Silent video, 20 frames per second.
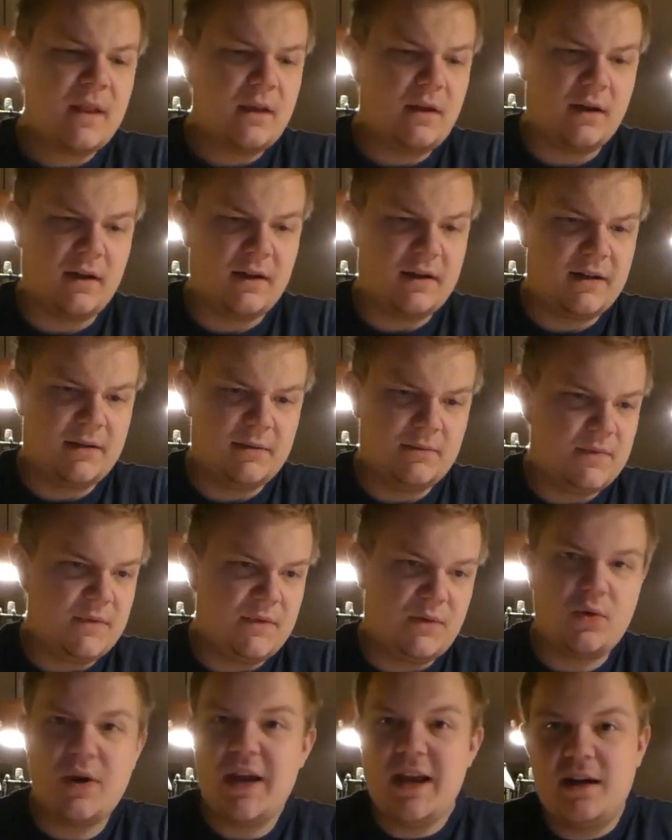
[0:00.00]
Got a lot
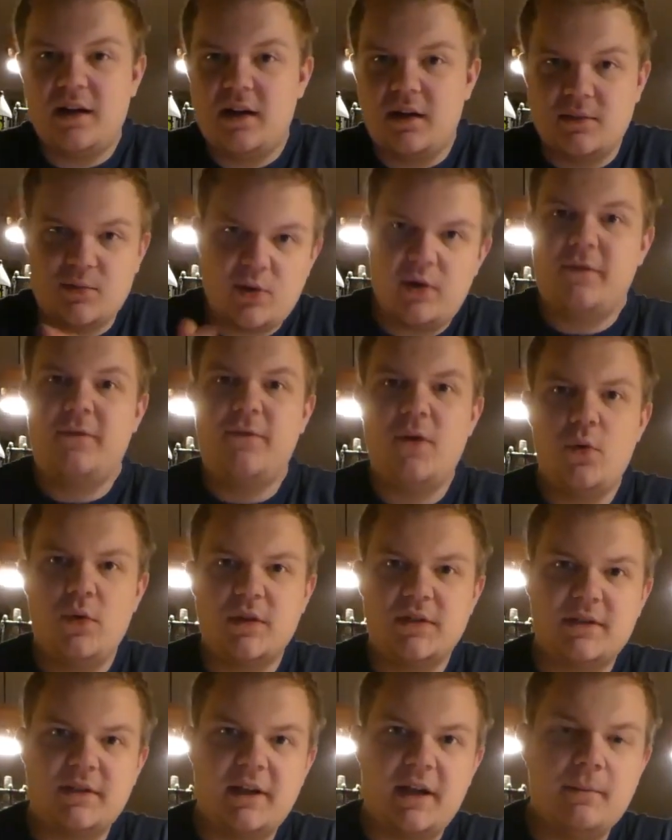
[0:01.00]
of grey cards, I'm going to
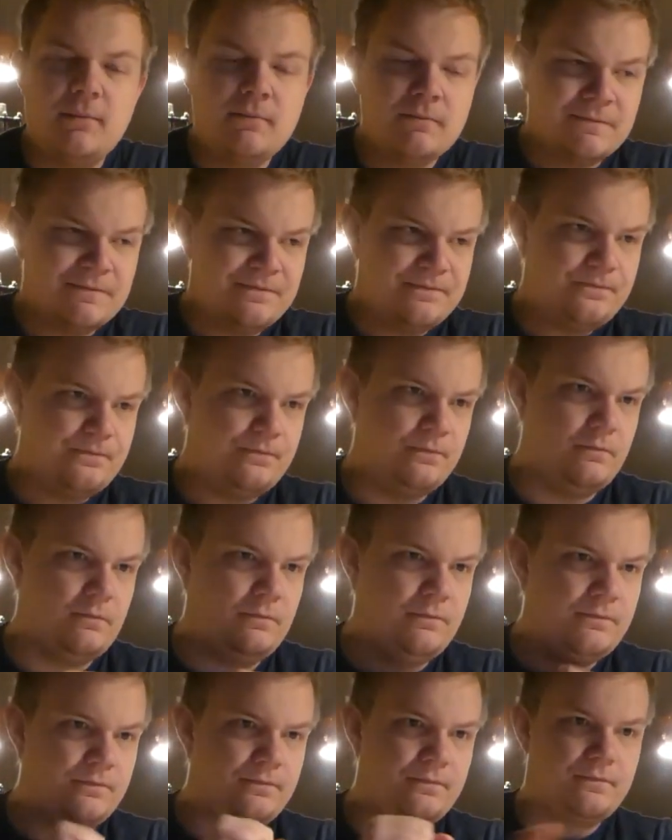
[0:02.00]
focus on that.
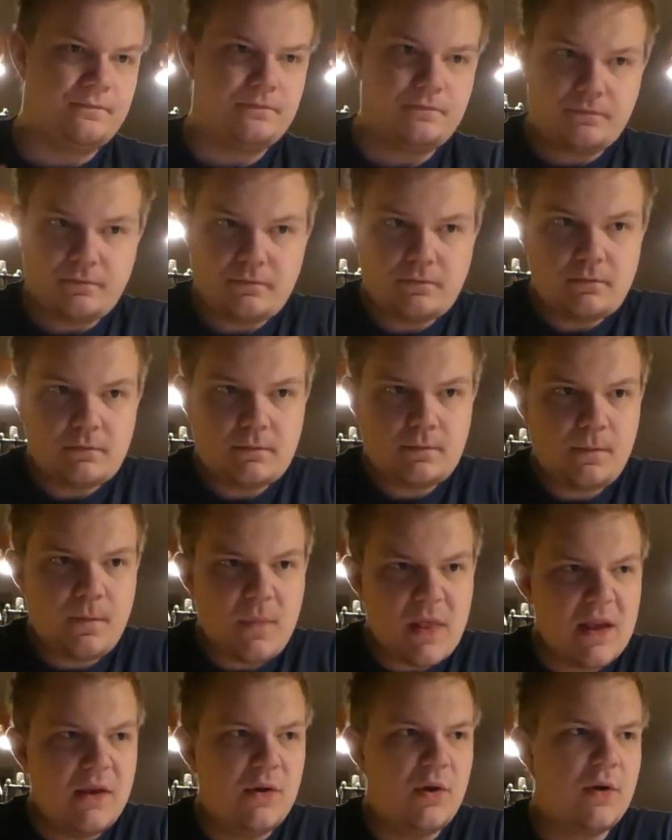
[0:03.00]

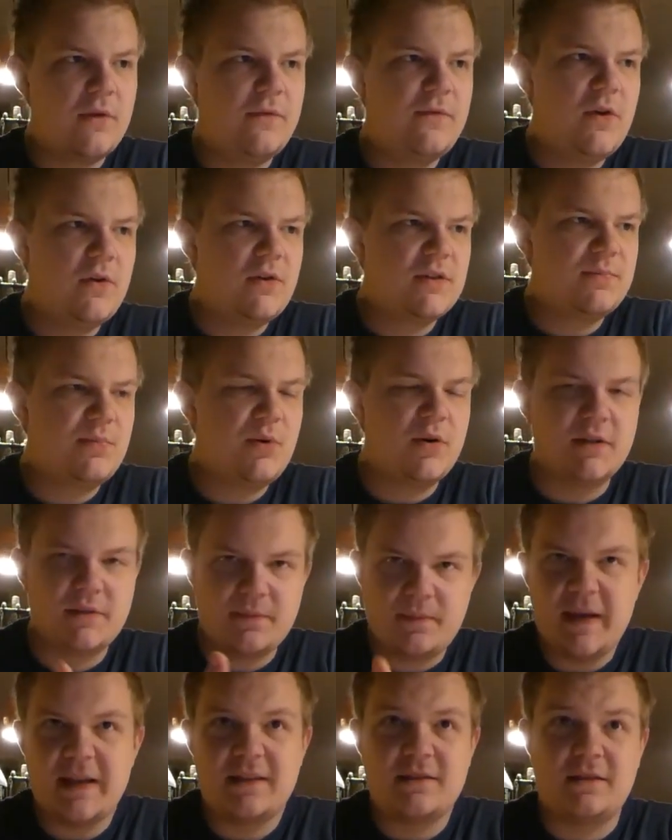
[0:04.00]
You know, a focus
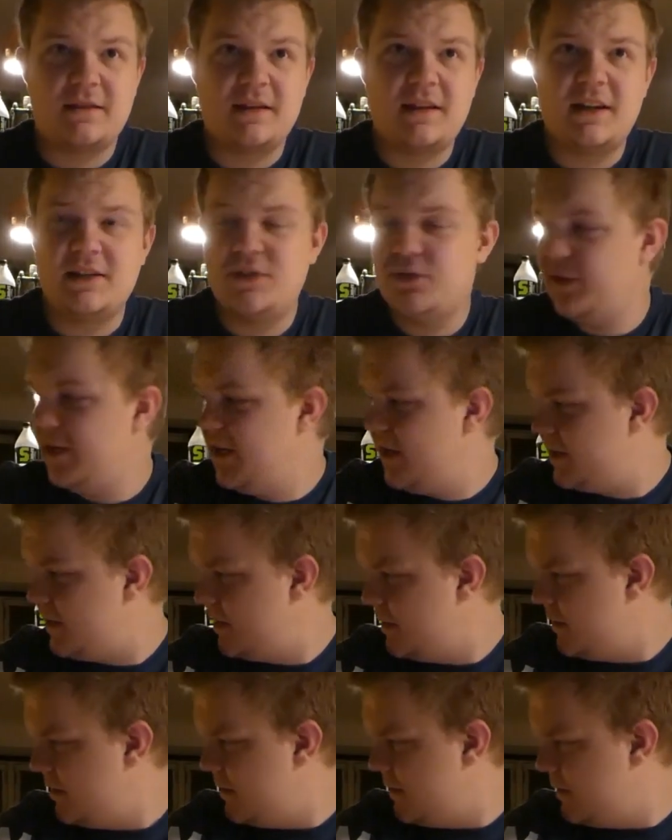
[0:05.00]
point based on the cards you get.
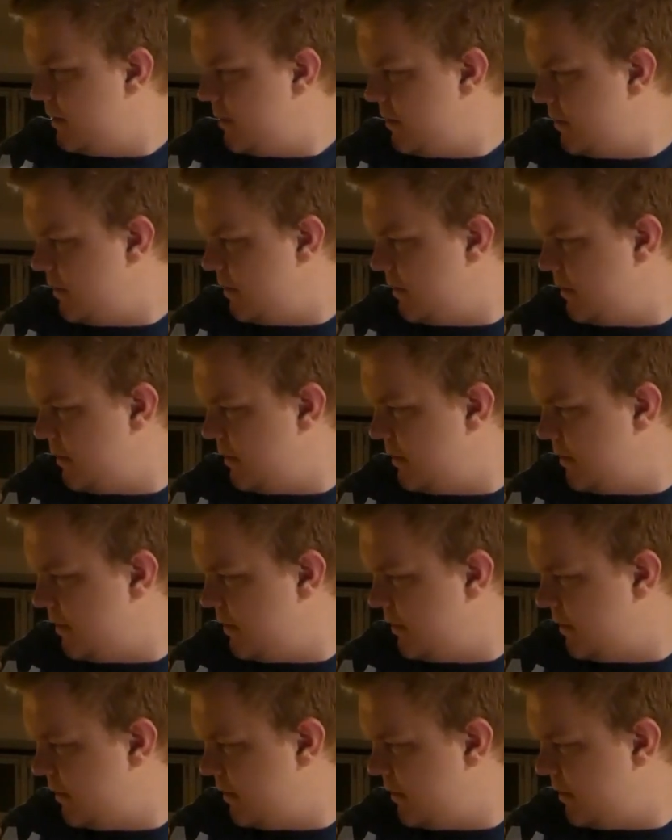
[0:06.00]

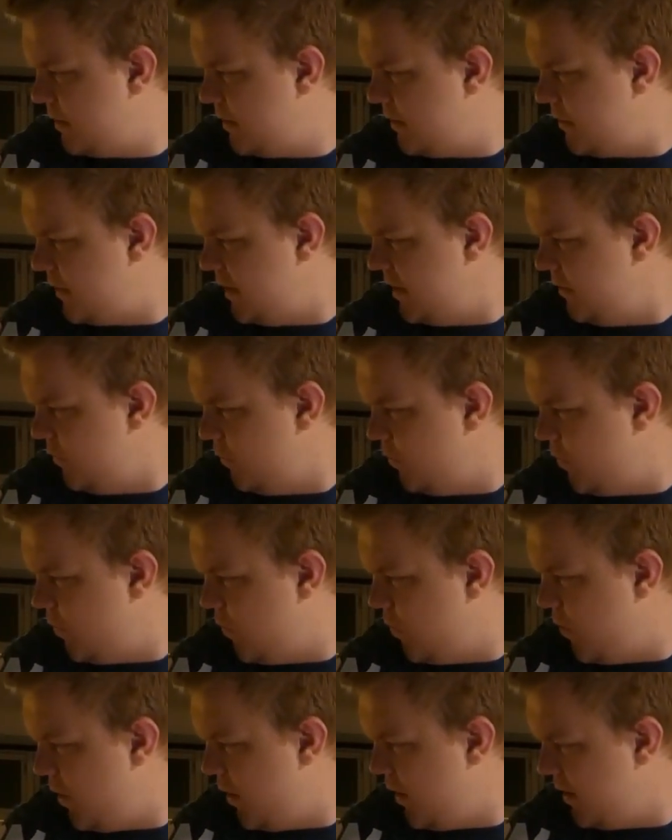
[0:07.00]
What in the
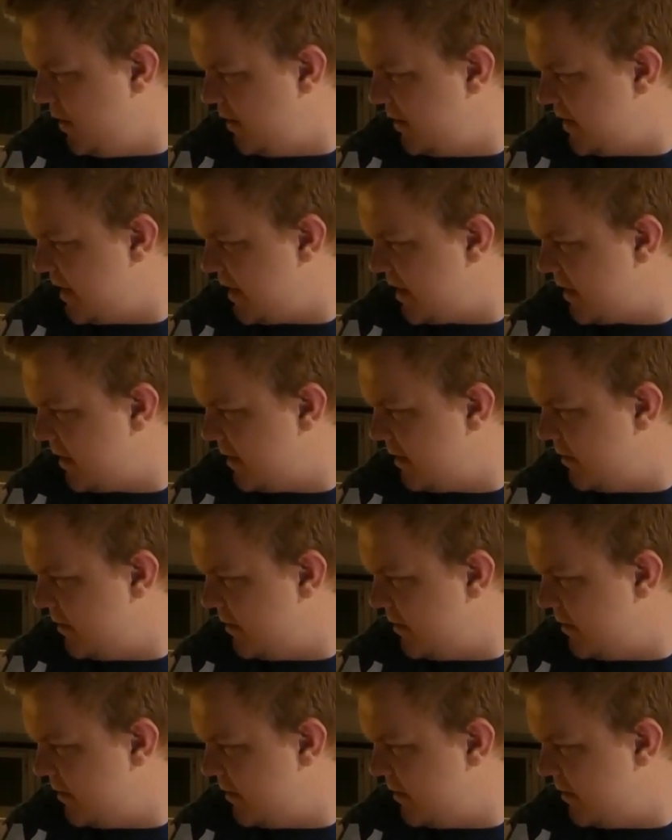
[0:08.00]
world was that?